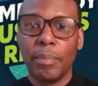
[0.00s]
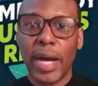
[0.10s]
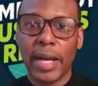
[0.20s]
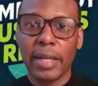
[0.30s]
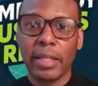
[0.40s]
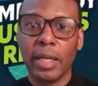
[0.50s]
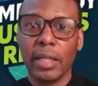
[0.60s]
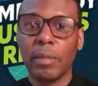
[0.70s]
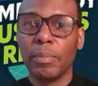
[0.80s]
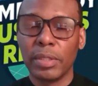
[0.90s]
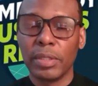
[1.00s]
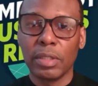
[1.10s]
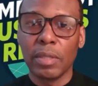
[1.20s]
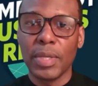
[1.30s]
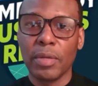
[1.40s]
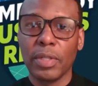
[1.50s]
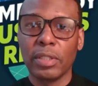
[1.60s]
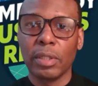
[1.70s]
by the business community.